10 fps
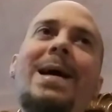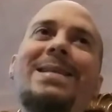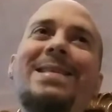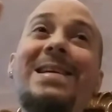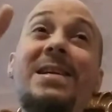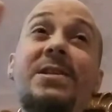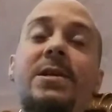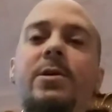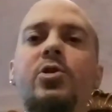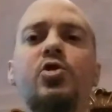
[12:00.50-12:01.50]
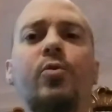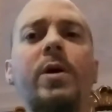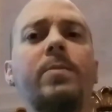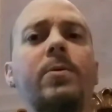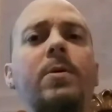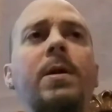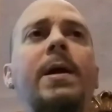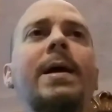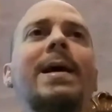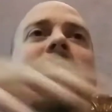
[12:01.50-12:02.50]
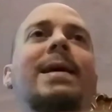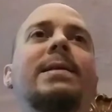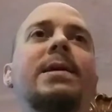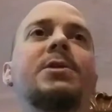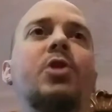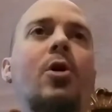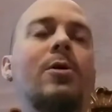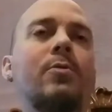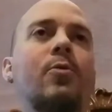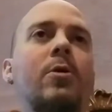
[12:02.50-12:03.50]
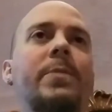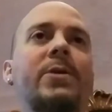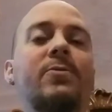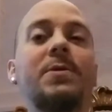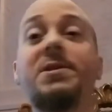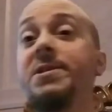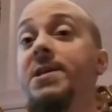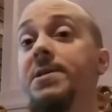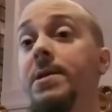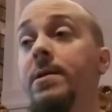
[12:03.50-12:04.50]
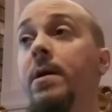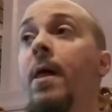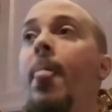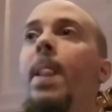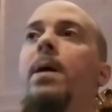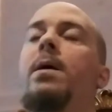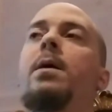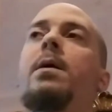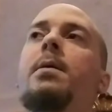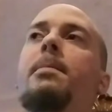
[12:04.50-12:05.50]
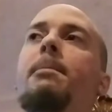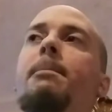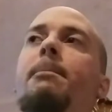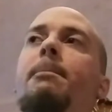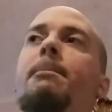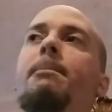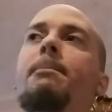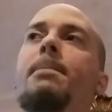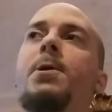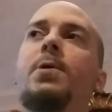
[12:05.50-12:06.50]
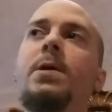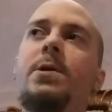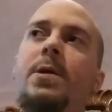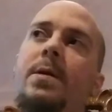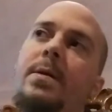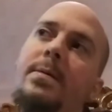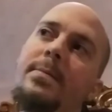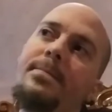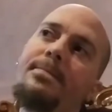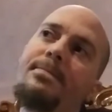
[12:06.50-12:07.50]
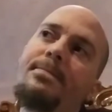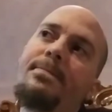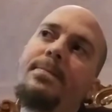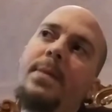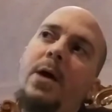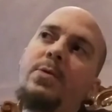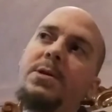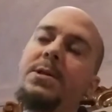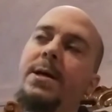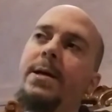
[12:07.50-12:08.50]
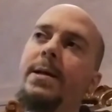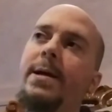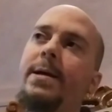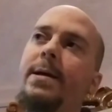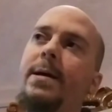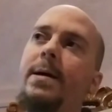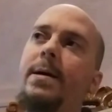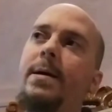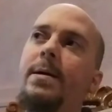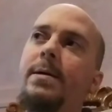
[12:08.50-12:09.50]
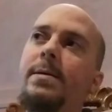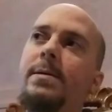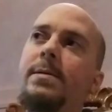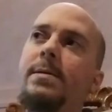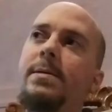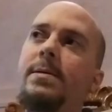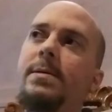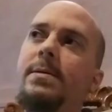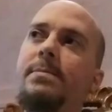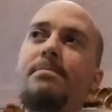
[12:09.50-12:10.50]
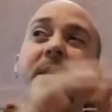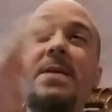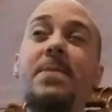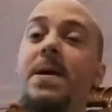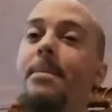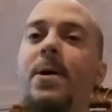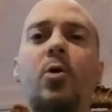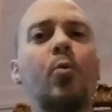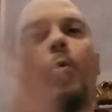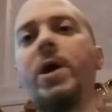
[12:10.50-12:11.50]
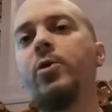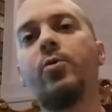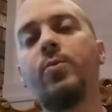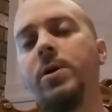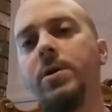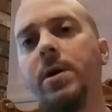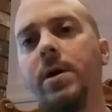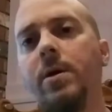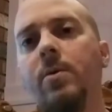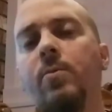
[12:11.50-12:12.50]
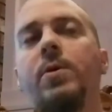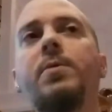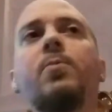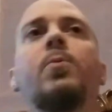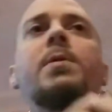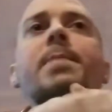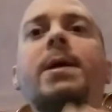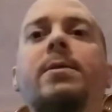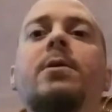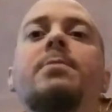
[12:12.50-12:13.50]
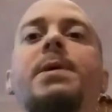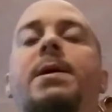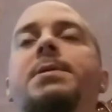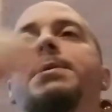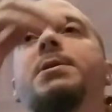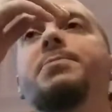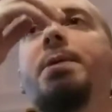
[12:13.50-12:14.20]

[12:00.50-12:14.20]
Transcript: at least enjoyable and at least heartwarming for the season. Um, you can, I would say, like uh, maybe a better writer would uh, would would make the comedic scenes